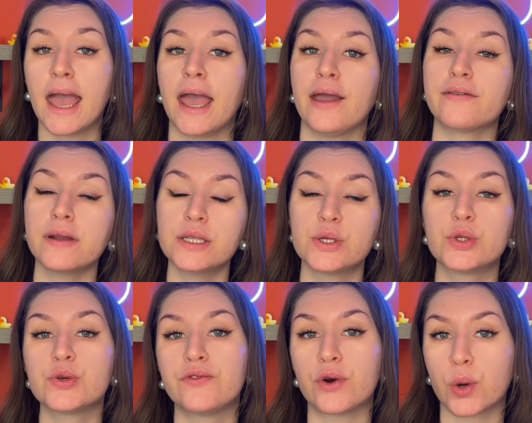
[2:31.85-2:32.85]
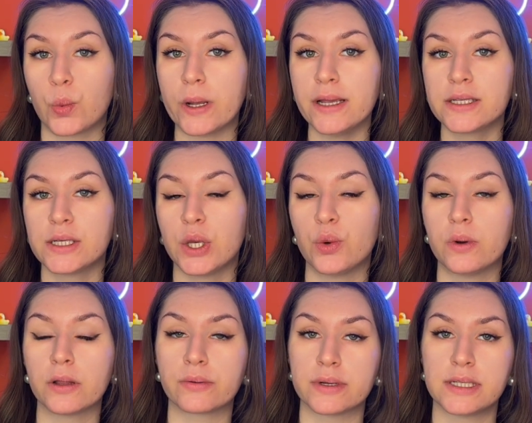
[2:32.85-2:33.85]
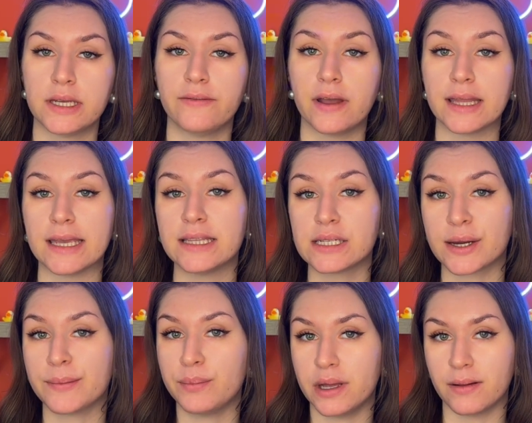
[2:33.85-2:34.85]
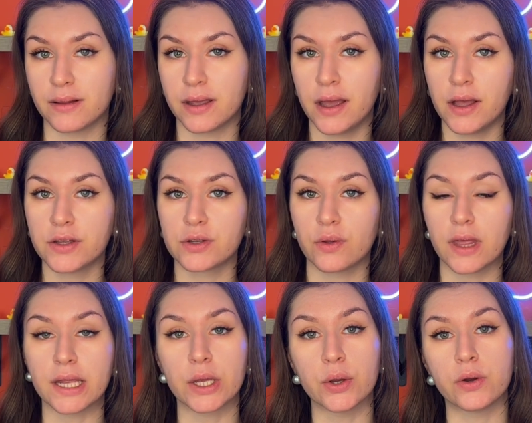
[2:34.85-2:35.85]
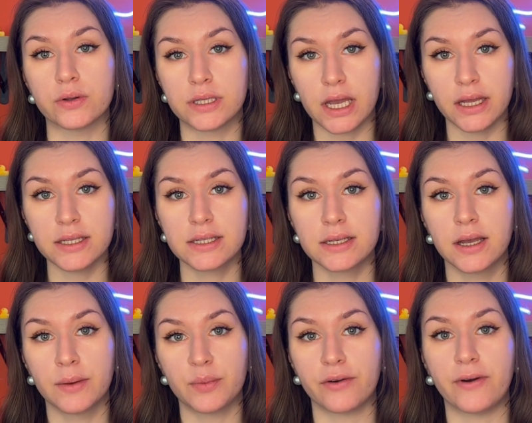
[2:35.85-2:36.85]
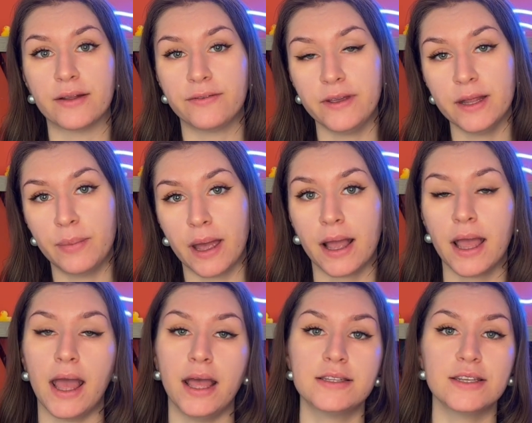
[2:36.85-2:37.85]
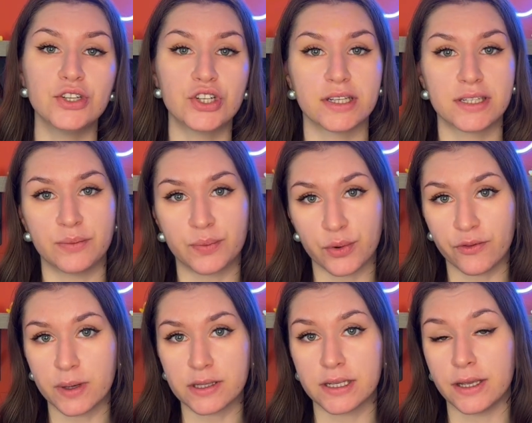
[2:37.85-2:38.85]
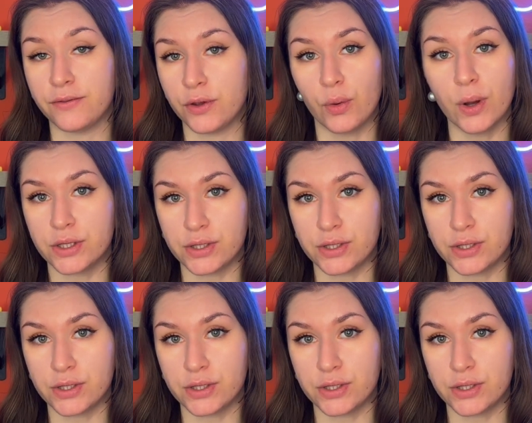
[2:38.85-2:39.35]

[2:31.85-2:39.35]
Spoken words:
Every 2 to 4 weeks, you will receive an interim build so that you could test, provide feedback, and suggest improvements if you want